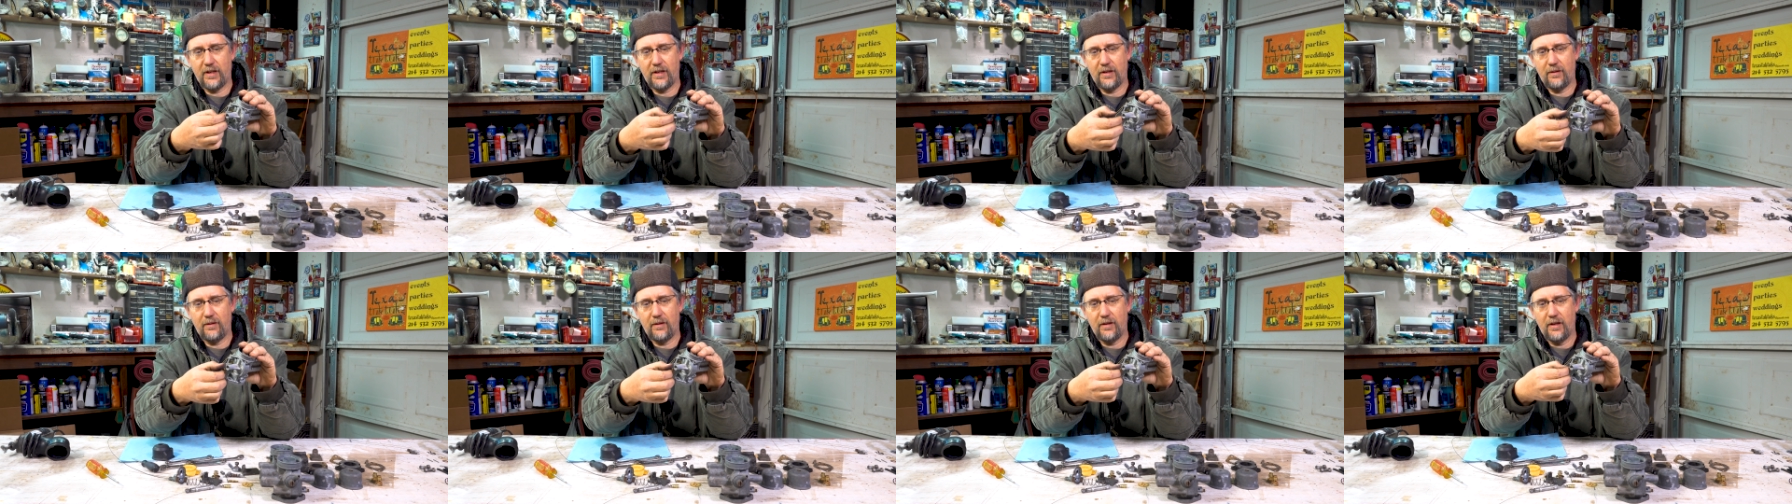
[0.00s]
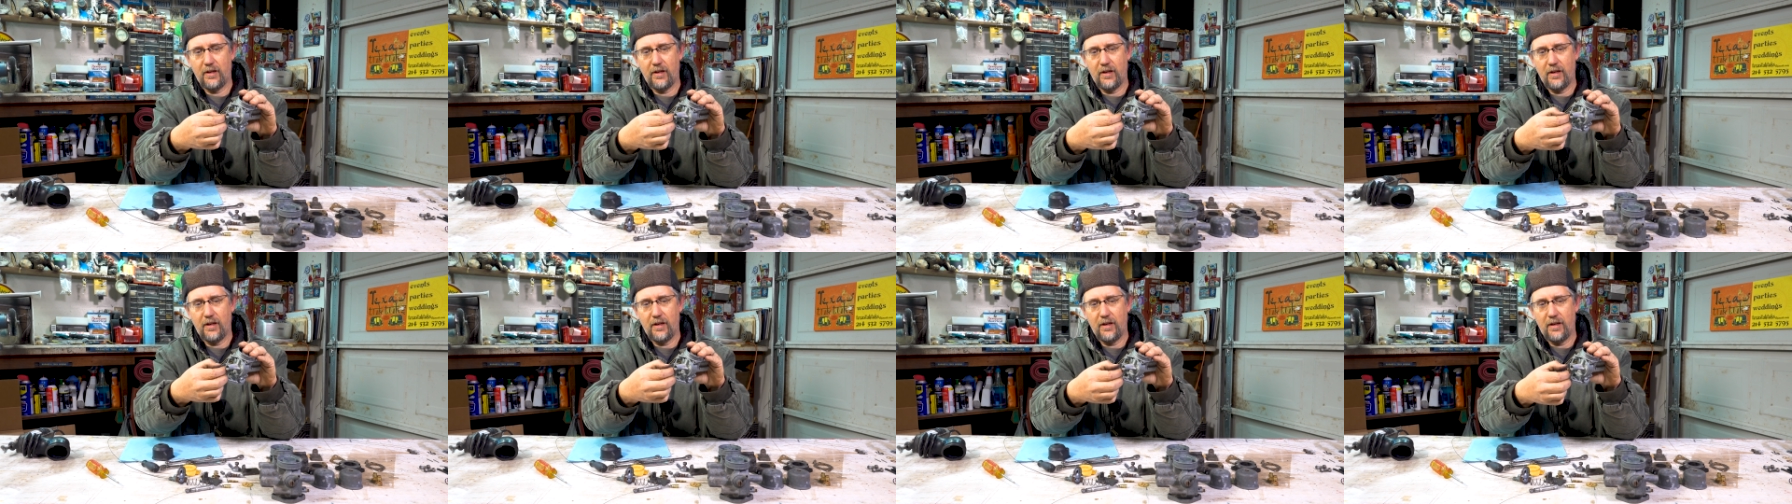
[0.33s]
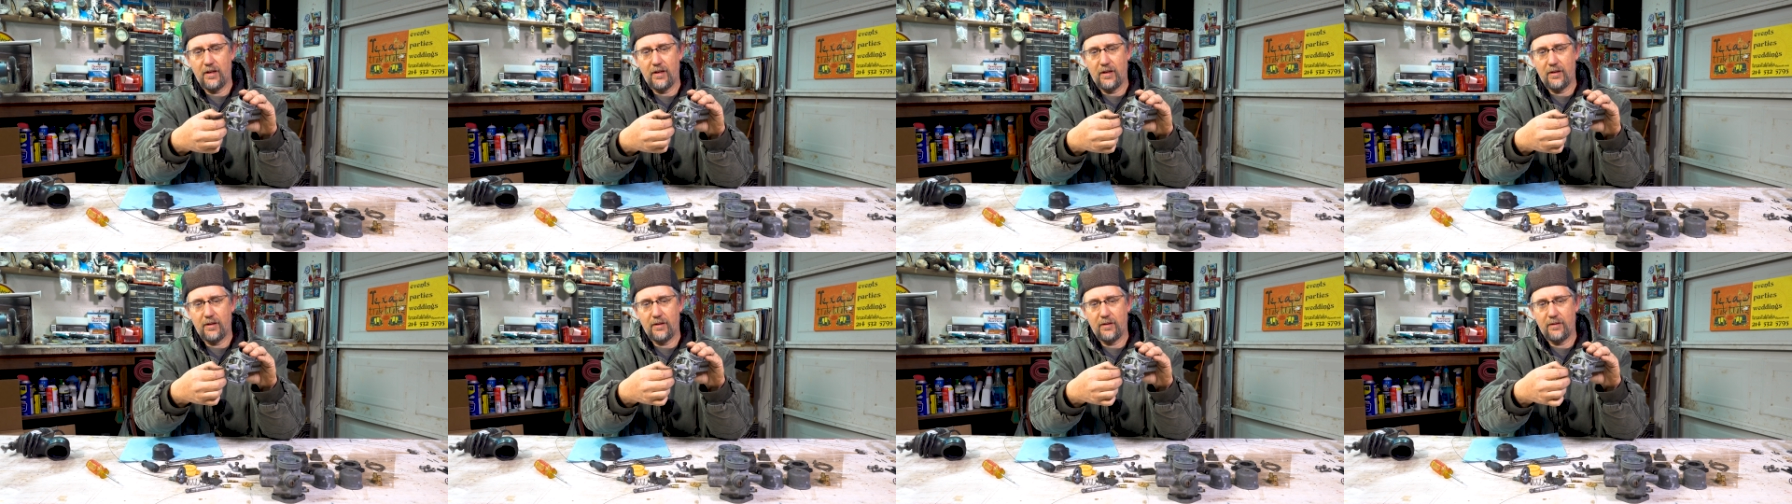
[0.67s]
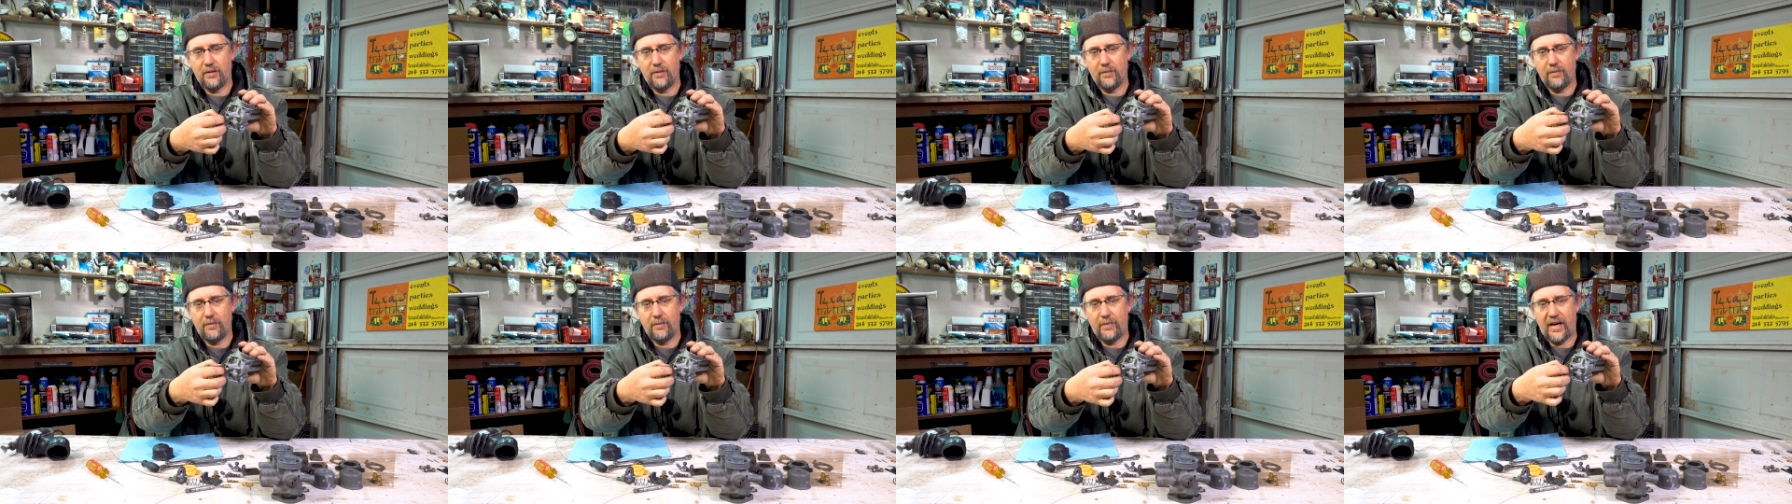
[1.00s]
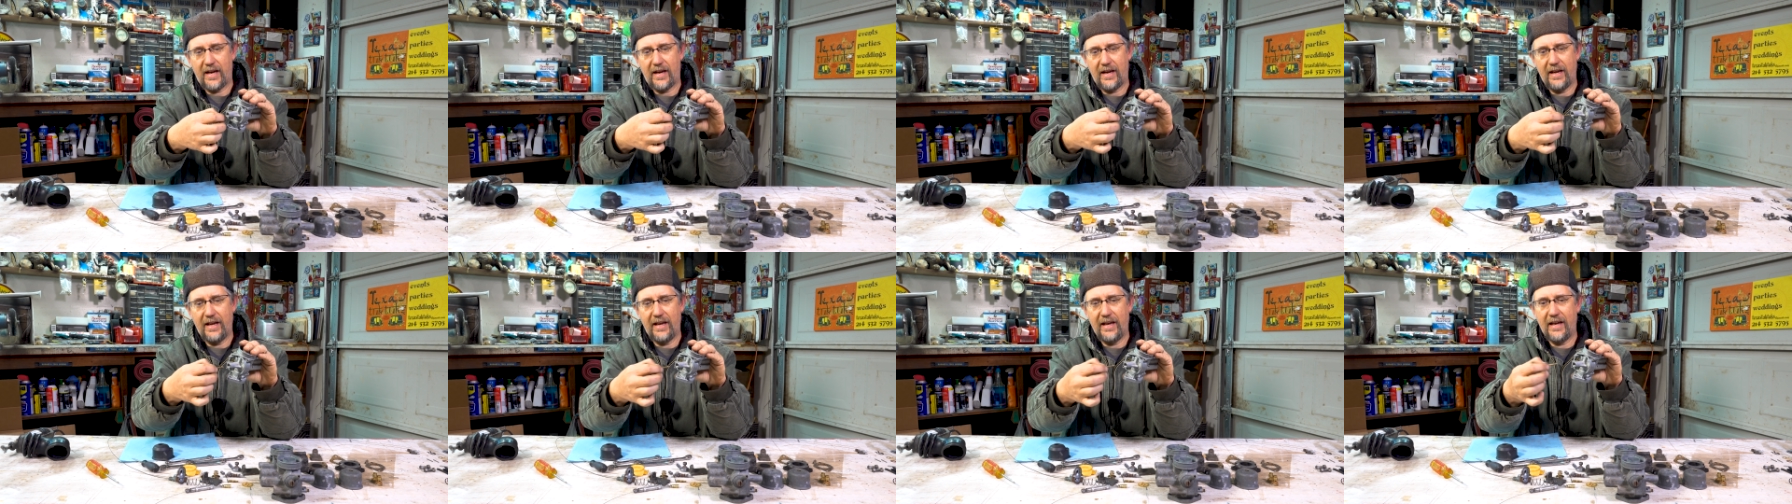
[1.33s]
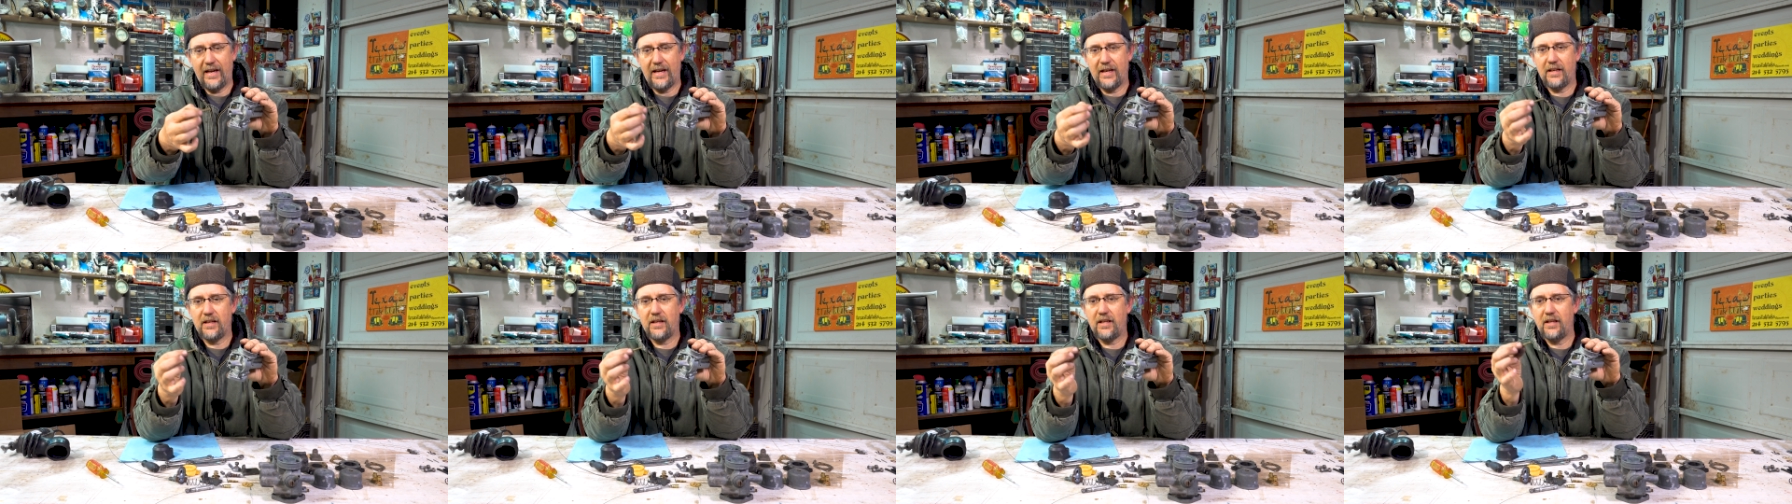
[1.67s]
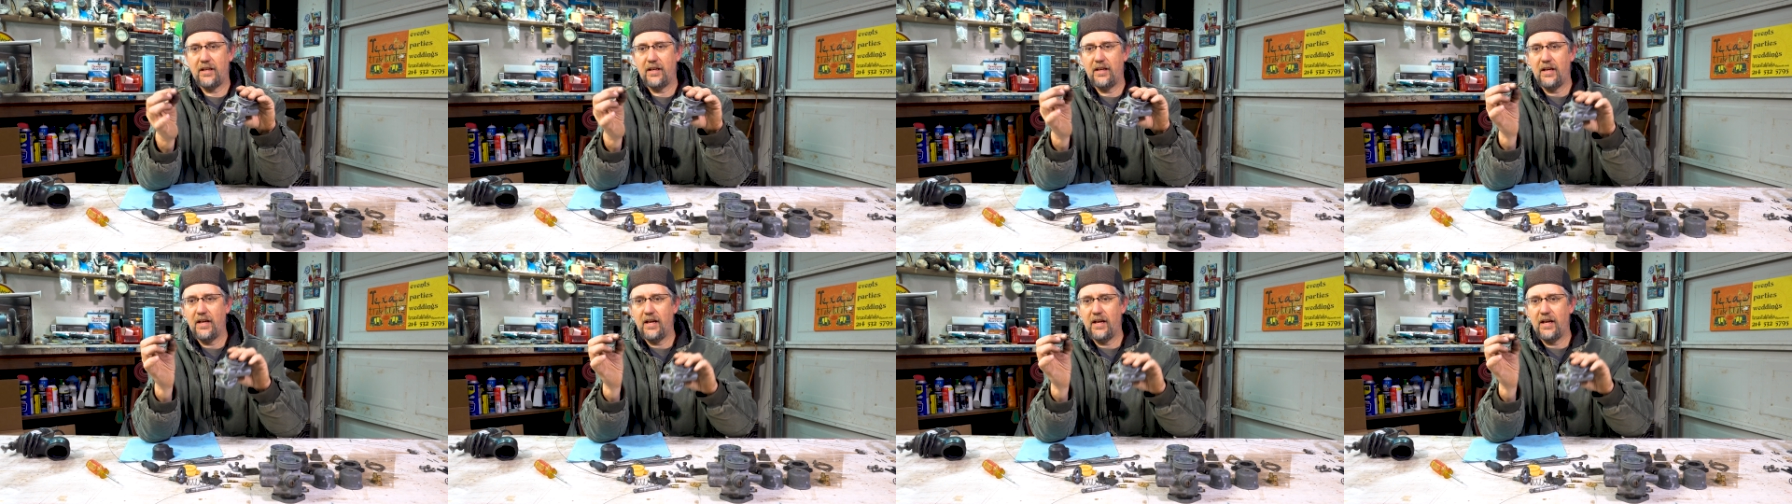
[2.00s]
it by hand.